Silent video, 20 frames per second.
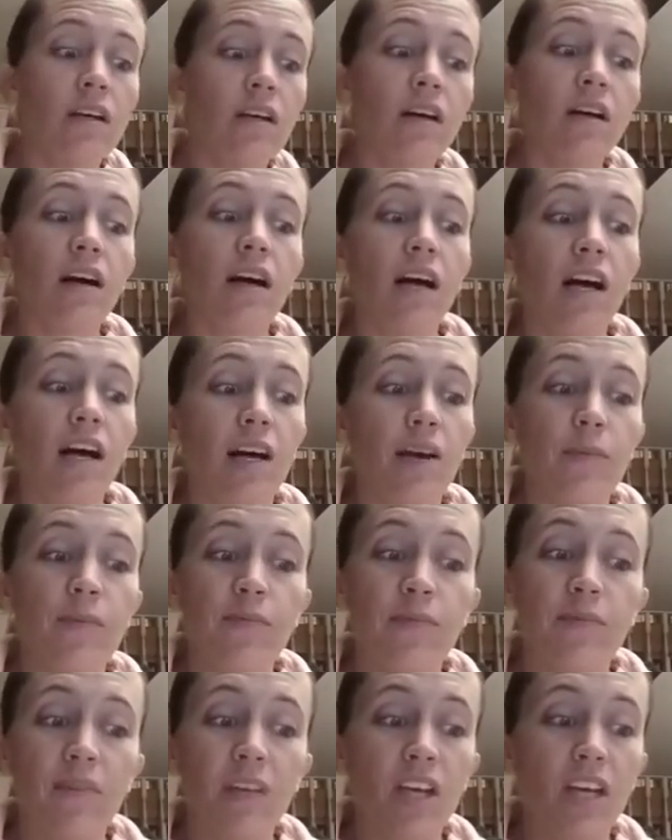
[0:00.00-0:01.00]
Um,
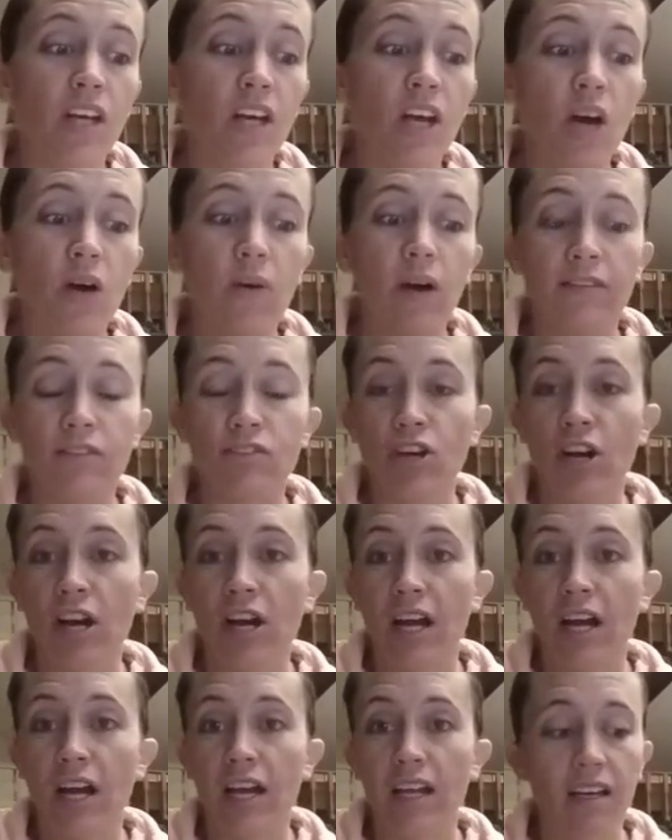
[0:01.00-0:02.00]
you know, I
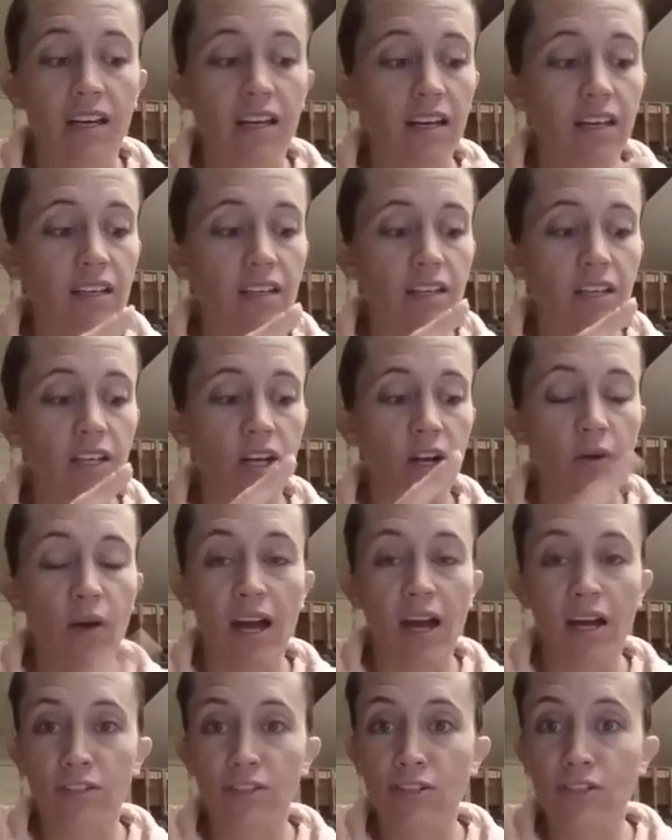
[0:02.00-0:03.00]
tried the, you know,
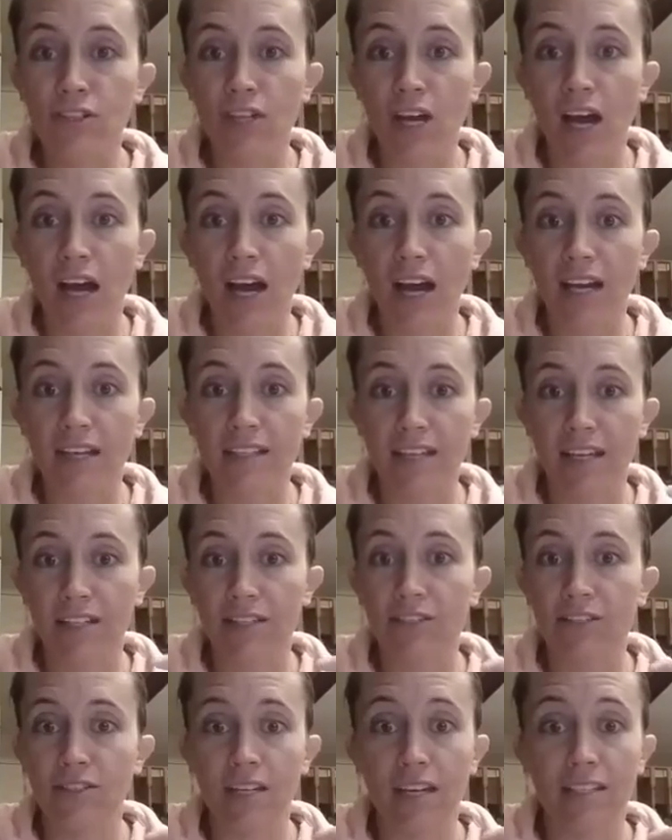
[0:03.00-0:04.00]
exercise,
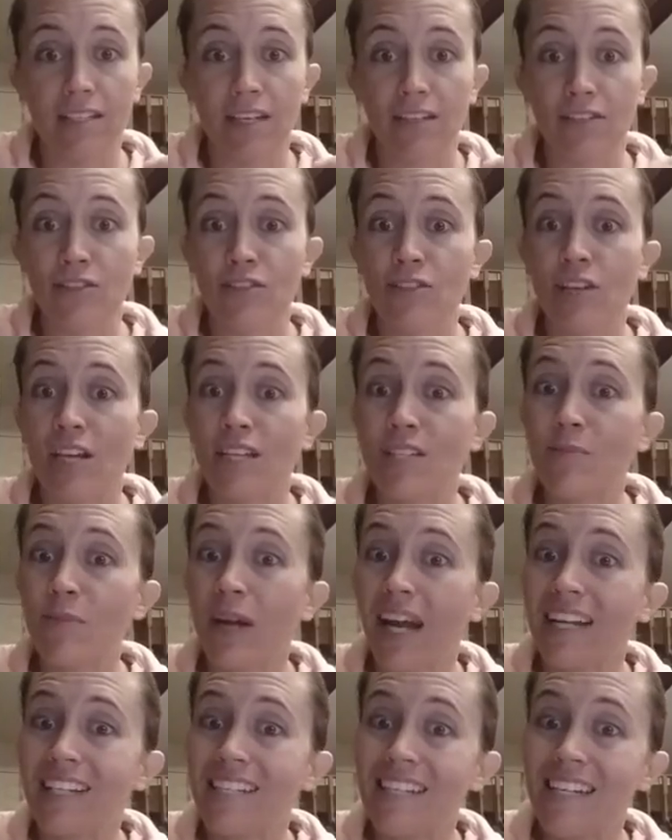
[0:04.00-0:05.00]
exercise, exercise, but
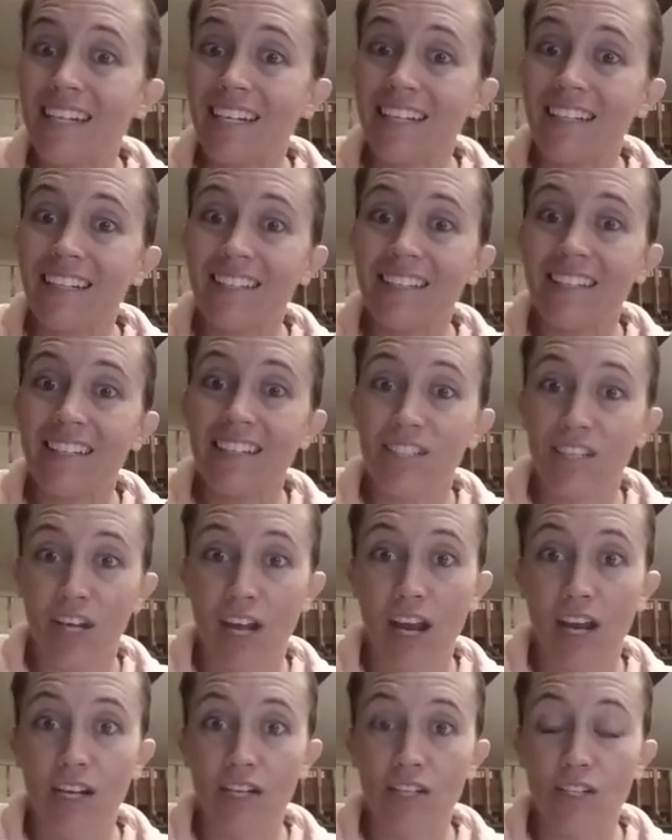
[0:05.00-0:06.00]
I didn't
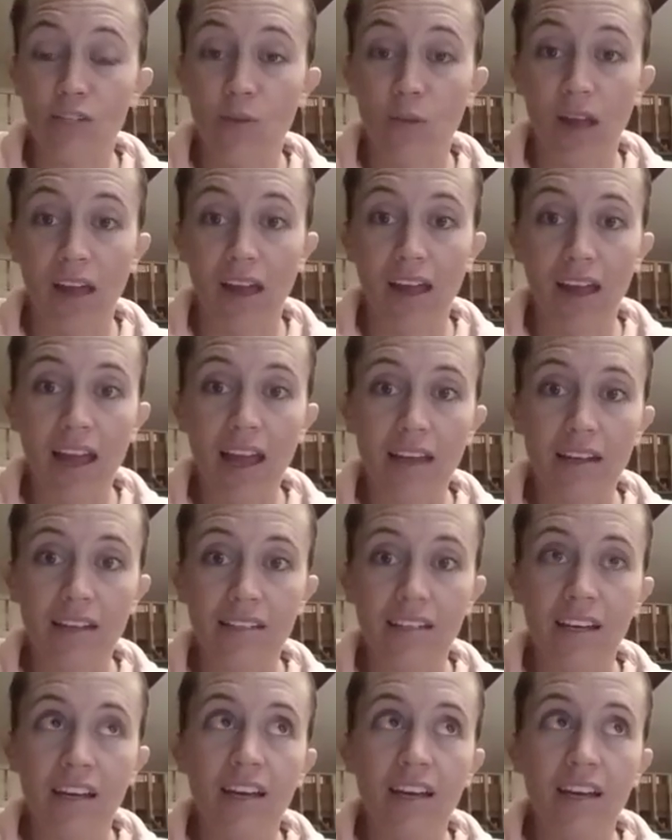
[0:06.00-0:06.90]
change the way I ate.